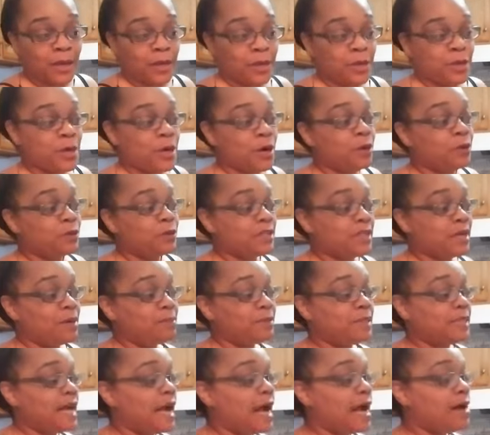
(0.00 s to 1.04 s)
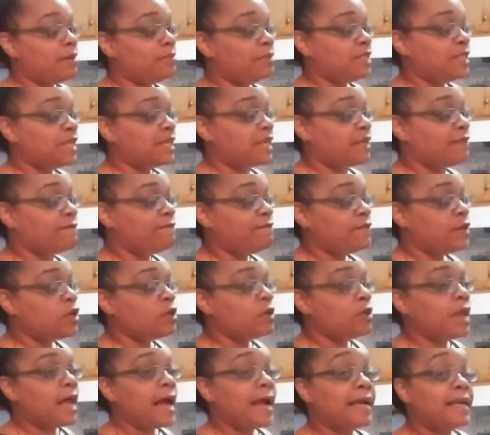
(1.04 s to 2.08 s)
You know, sometimes it can
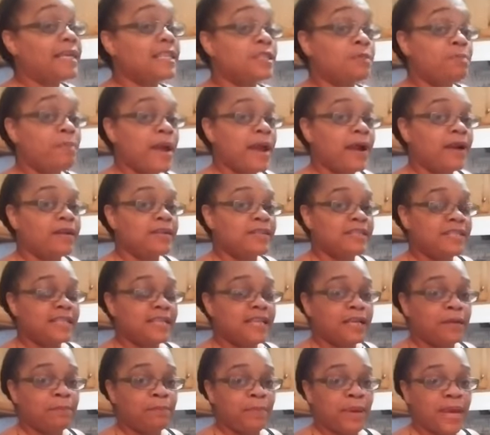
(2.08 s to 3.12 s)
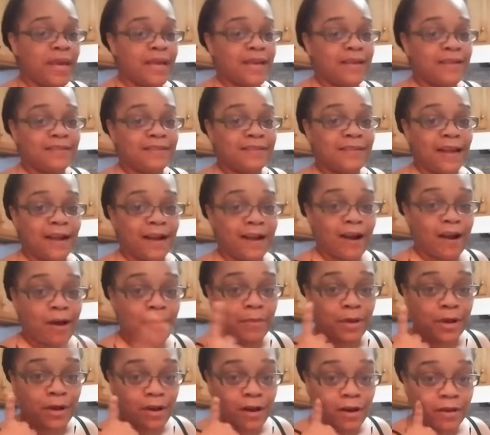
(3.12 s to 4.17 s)
feel like it's parasitic beings that
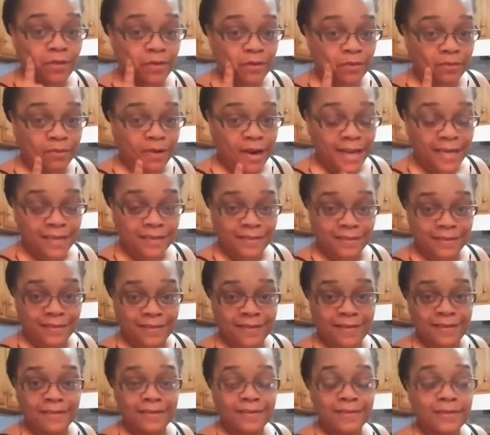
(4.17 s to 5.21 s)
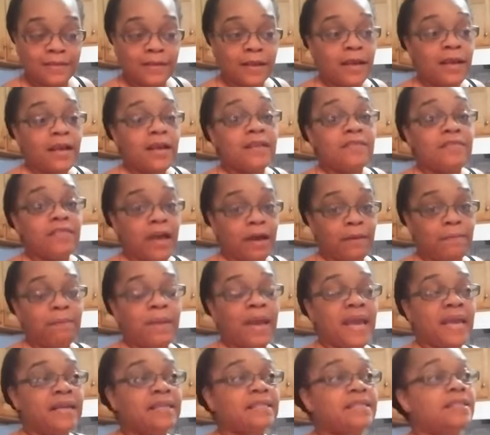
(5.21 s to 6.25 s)
come in other races that
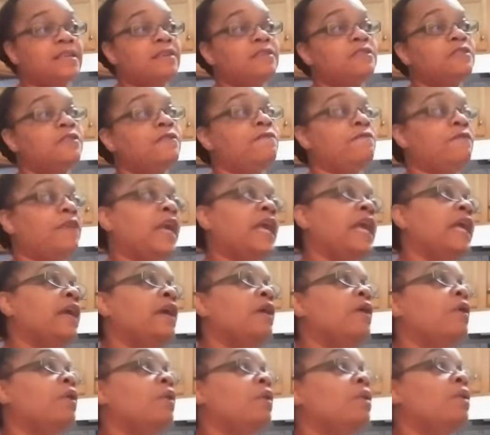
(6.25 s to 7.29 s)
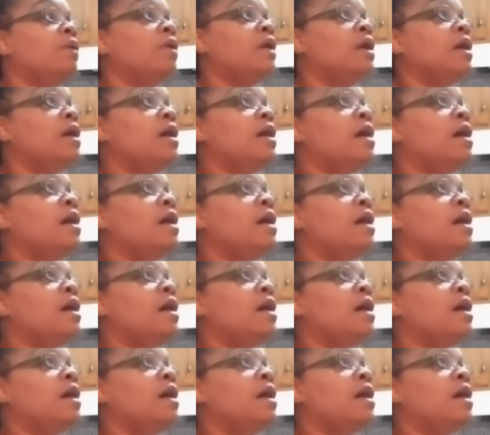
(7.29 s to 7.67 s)
makes us feel,